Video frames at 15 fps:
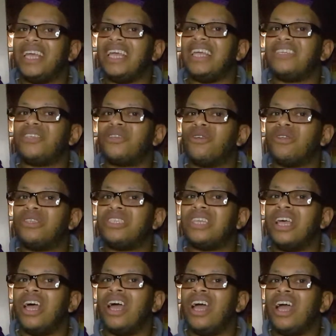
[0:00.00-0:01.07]
is because
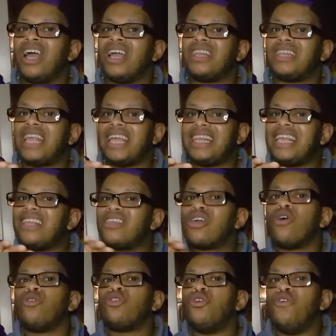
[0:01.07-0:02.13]
they didn't
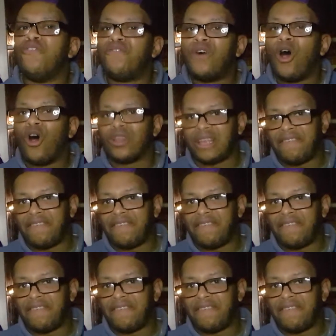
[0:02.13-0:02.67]
go too far.